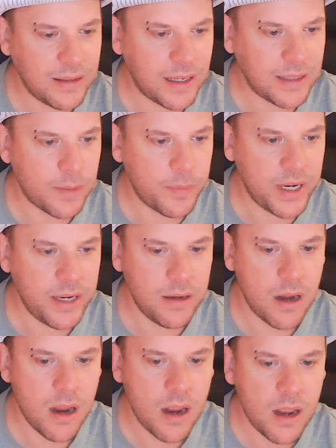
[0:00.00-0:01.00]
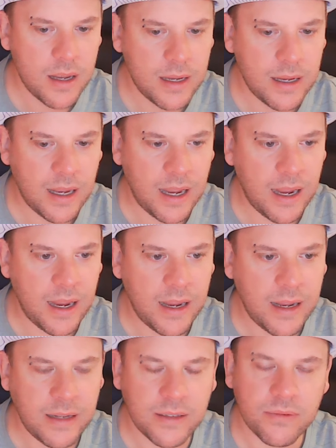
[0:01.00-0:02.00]
does the pin.
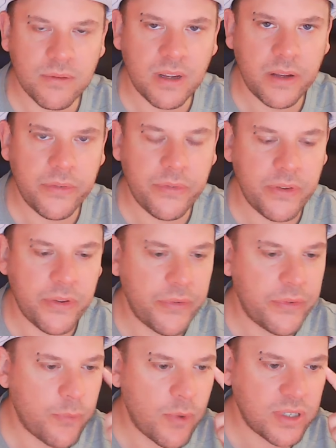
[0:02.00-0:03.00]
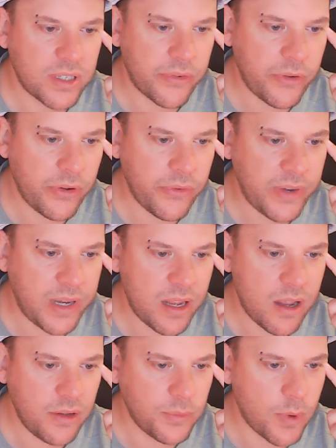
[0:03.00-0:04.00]
And if you've watched a few
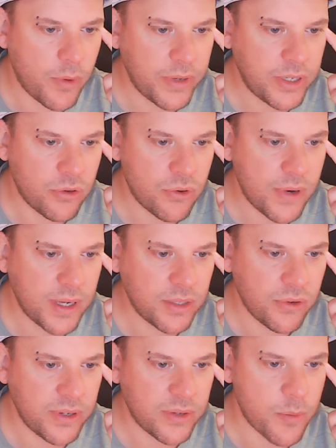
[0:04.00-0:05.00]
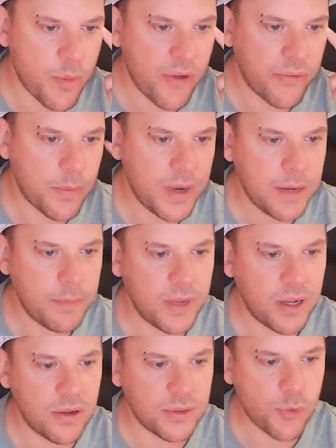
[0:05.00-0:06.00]
videos, what we should always do is remove the pin,
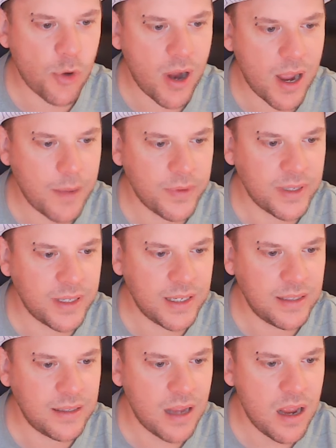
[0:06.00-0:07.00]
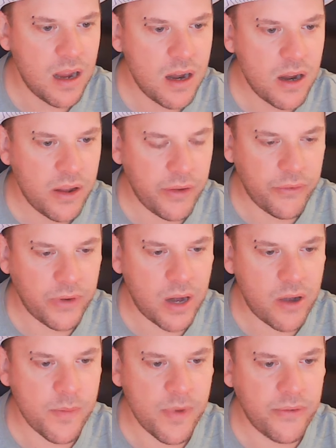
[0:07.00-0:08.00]
because what happens is, if we don't
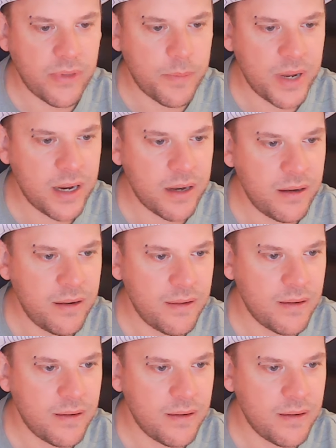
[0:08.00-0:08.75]
remove the pin,